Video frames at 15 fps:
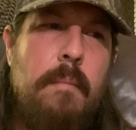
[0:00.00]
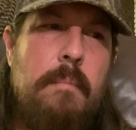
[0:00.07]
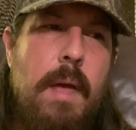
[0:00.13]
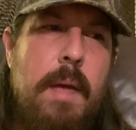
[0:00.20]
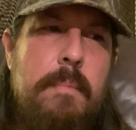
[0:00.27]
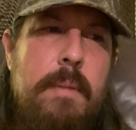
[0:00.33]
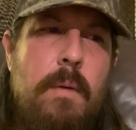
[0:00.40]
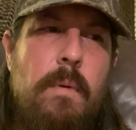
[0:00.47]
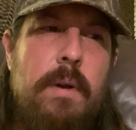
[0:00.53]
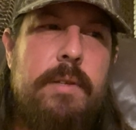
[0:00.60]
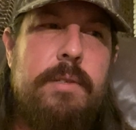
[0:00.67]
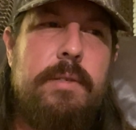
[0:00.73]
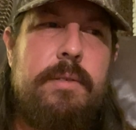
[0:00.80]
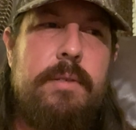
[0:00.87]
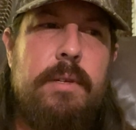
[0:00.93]
maybe we
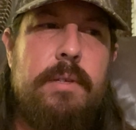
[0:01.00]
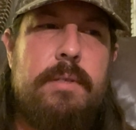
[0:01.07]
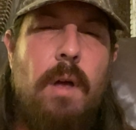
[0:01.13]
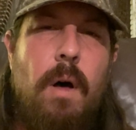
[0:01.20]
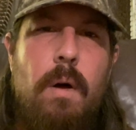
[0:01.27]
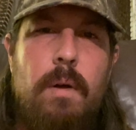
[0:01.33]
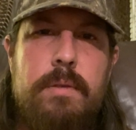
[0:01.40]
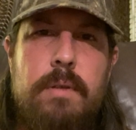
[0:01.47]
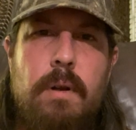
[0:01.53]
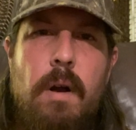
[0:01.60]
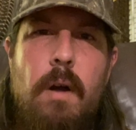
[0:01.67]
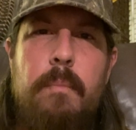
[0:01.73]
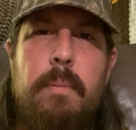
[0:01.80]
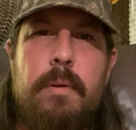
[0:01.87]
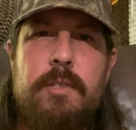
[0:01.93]
should just
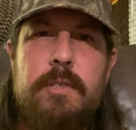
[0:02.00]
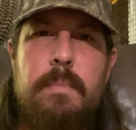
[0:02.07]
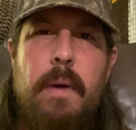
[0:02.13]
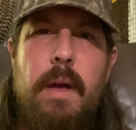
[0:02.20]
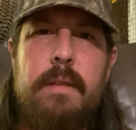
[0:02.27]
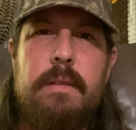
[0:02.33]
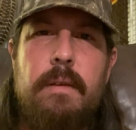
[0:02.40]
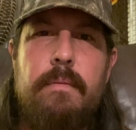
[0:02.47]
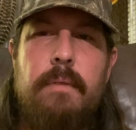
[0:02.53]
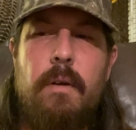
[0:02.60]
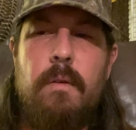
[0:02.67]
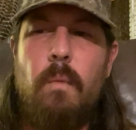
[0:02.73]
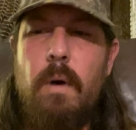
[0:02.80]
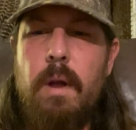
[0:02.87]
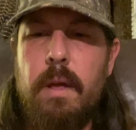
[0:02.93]
alter our perspective
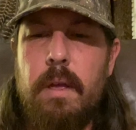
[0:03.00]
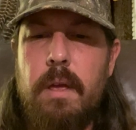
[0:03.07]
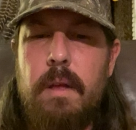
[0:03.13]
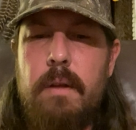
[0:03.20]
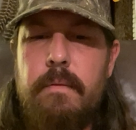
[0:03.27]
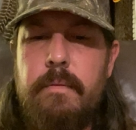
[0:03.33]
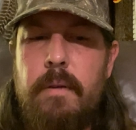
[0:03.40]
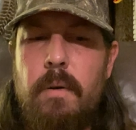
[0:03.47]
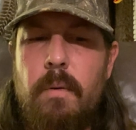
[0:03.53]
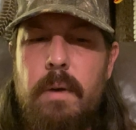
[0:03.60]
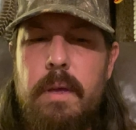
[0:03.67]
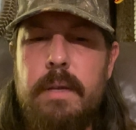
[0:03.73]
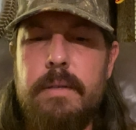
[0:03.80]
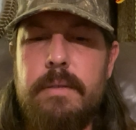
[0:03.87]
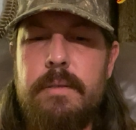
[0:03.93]
on what a good view
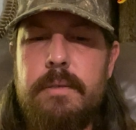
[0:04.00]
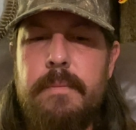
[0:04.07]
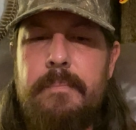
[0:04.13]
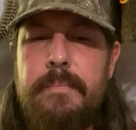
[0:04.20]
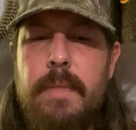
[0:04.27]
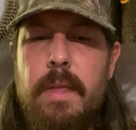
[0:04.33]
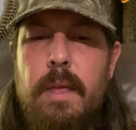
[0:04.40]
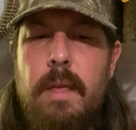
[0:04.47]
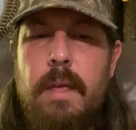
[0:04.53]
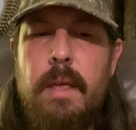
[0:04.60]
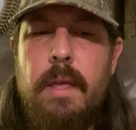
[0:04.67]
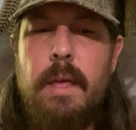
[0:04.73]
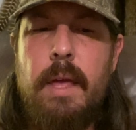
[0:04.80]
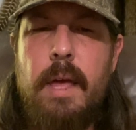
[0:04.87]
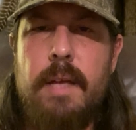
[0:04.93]
is.
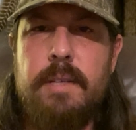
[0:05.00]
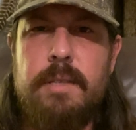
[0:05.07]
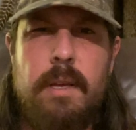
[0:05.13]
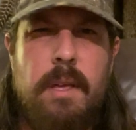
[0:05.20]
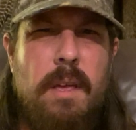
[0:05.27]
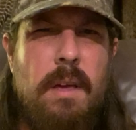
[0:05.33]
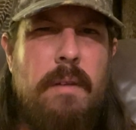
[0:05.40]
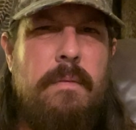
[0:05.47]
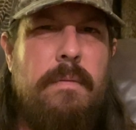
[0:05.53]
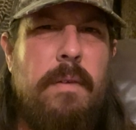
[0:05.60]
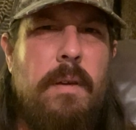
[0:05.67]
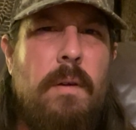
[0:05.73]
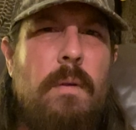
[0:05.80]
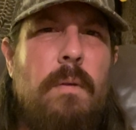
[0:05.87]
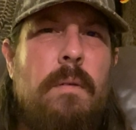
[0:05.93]
Is a good
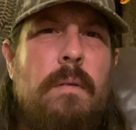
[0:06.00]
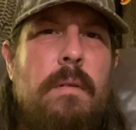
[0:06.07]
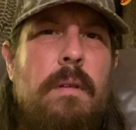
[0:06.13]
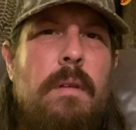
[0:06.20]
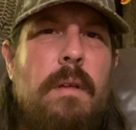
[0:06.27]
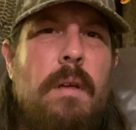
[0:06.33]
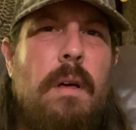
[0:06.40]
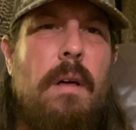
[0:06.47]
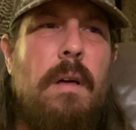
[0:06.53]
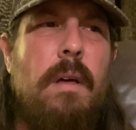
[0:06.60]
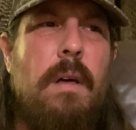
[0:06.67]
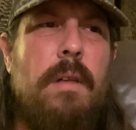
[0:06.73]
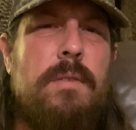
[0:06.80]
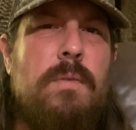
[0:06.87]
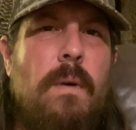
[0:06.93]
view uh,
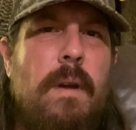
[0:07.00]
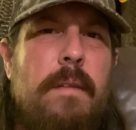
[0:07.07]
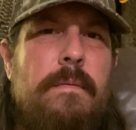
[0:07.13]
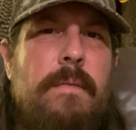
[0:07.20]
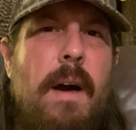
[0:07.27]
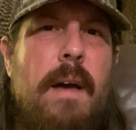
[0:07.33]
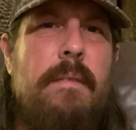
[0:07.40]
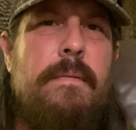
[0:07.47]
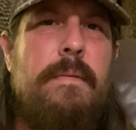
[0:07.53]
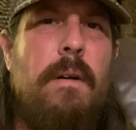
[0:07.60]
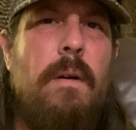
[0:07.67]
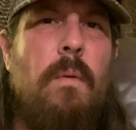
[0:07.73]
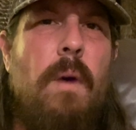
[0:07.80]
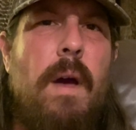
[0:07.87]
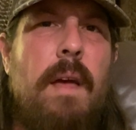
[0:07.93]
a 25
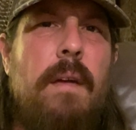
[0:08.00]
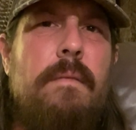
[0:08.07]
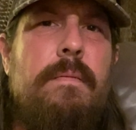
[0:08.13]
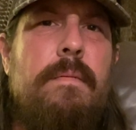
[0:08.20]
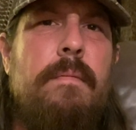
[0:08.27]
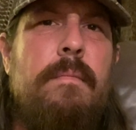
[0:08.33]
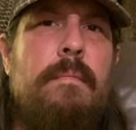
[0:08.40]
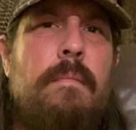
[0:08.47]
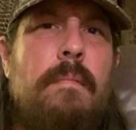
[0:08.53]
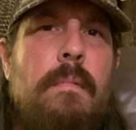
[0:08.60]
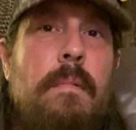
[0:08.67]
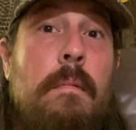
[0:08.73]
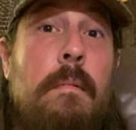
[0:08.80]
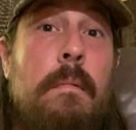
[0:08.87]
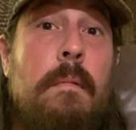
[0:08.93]
foot wave?
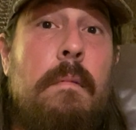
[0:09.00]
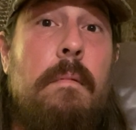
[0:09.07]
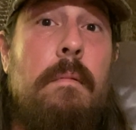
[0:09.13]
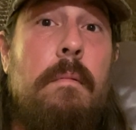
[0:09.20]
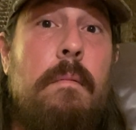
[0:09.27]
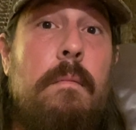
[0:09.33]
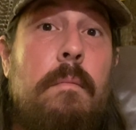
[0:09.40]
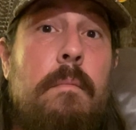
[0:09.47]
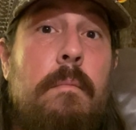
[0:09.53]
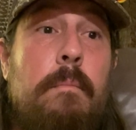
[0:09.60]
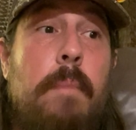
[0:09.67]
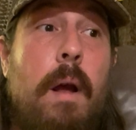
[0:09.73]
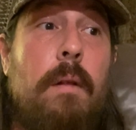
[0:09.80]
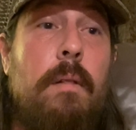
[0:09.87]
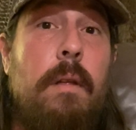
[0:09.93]

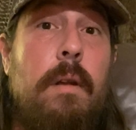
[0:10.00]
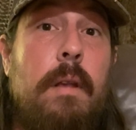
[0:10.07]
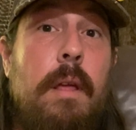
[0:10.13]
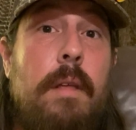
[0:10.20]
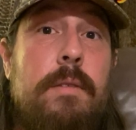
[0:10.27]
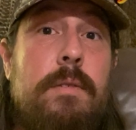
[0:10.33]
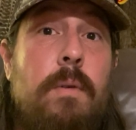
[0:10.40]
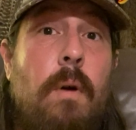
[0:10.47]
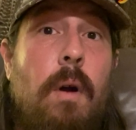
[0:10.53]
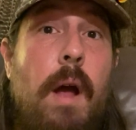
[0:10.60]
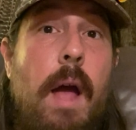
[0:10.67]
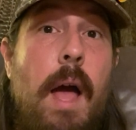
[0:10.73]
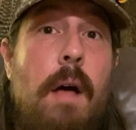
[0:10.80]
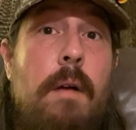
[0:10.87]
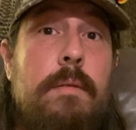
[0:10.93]
barreling into our
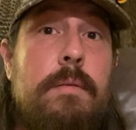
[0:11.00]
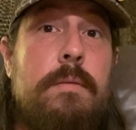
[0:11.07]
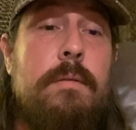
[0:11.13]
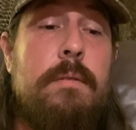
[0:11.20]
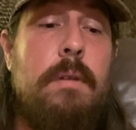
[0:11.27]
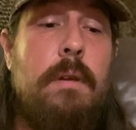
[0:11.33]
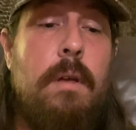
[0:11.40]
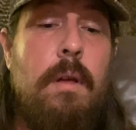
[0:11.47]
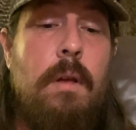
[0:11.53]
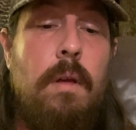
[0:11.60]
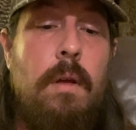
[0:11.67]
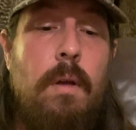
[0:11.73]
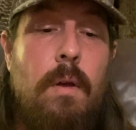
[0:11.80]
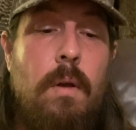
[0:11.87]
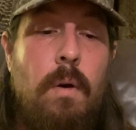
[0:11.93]
house?
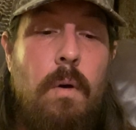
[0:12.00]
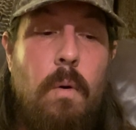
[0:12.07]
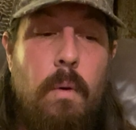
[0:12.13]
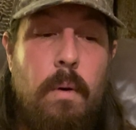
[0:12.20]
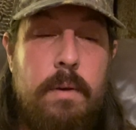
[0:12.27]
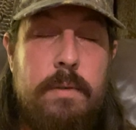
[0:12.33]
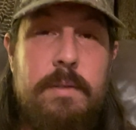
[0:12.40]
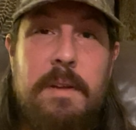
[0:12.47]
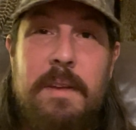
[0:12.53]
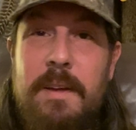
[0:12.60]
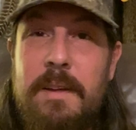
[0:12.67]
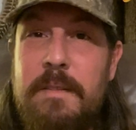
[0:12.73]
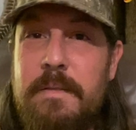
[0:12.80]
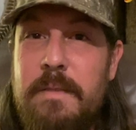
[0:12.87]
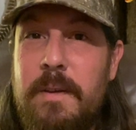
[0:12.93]
Or is a
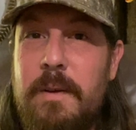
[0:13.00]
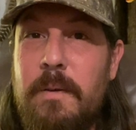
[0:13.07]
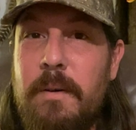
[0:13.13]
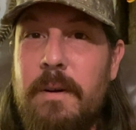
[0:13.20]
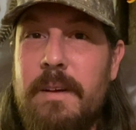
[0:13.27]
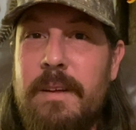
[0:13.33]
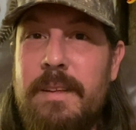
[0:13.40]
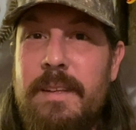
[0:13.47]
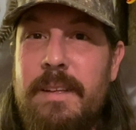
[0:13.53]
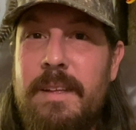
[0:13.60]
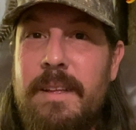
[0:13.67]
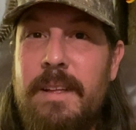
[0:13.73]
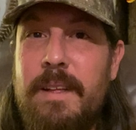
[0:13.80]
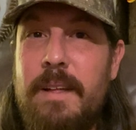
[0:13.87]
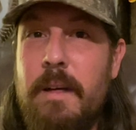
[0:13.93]
good view a,
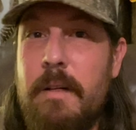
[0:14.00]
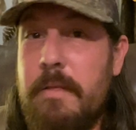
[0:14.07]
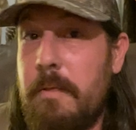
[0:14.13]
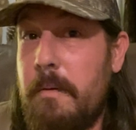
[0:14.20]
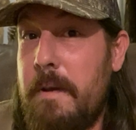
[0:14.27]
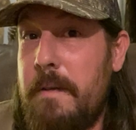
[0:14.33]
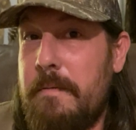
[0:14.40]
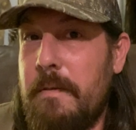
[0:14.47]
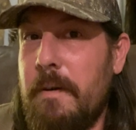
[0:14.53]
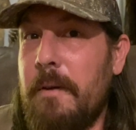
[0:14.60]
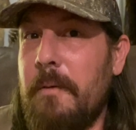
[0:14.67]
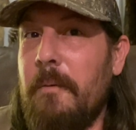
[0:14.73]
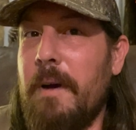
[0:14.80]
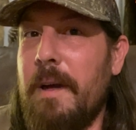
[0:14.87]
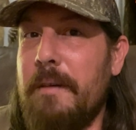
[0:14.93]
a three
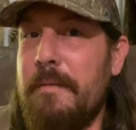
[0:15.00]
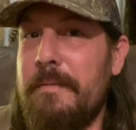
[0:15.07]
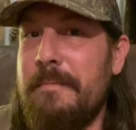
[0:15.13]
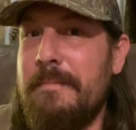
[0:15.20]
foot wave